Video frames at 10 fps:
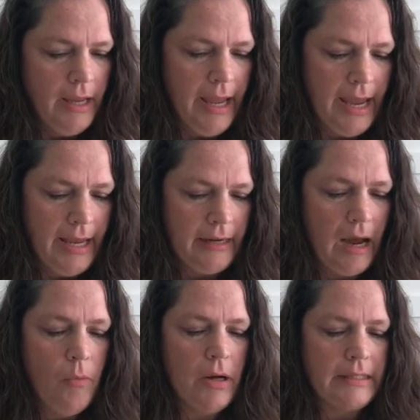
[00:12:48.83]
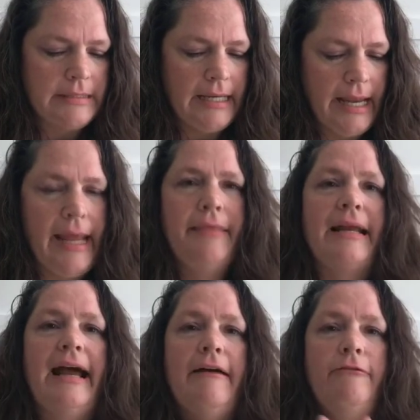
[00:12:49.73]
and I want to say
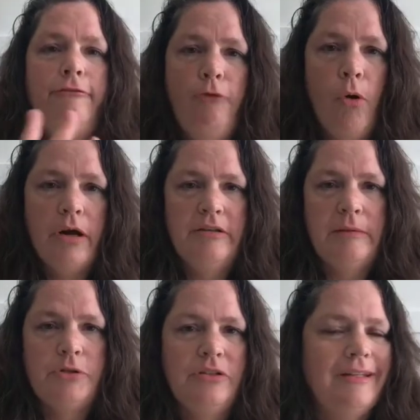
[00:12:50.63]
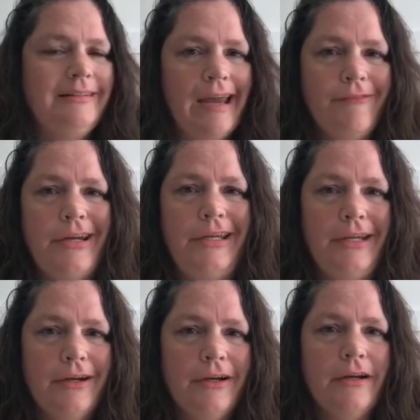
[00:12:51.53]
that I have 4 exemptions because every
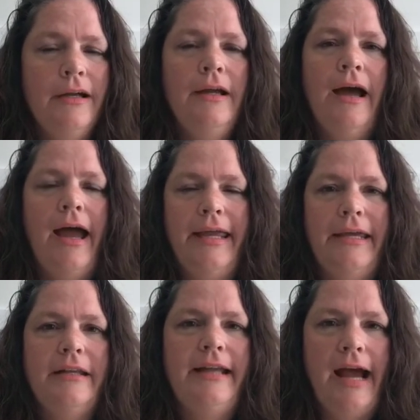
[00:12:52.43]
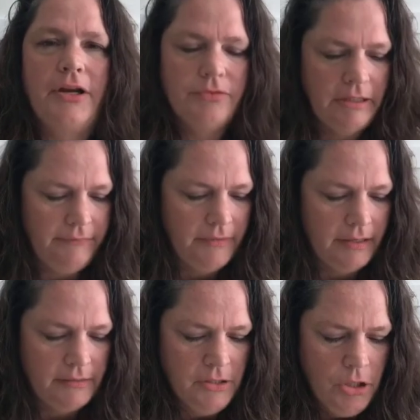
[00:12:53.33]
year I get a tax refund.